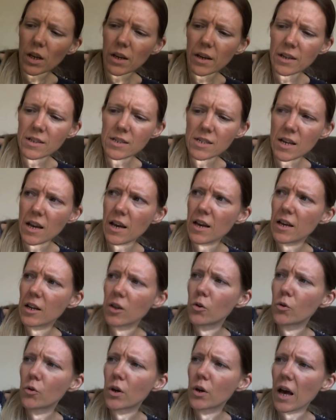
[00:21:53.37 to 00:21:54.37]
It's a
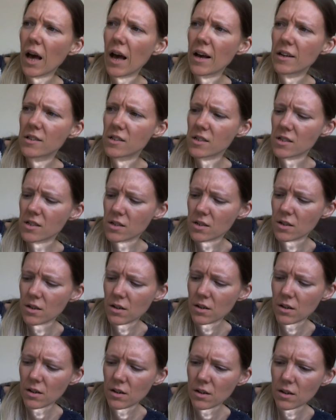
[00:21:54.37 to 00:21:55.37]
Luca S
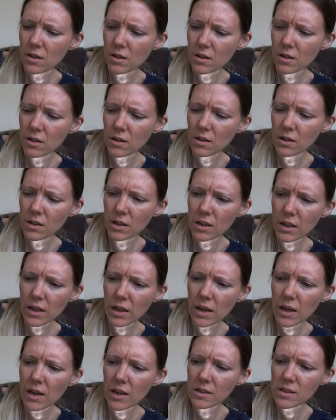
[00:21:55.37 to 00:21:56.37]

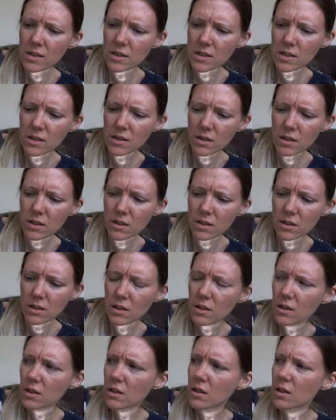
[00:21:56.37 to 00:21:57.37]
kit.
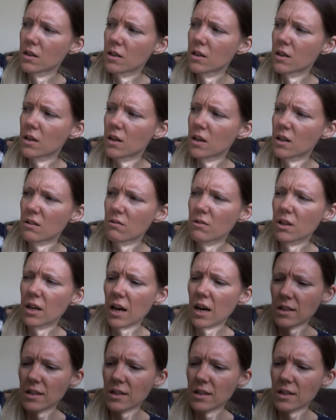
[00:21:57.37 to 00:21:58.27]
I don't think it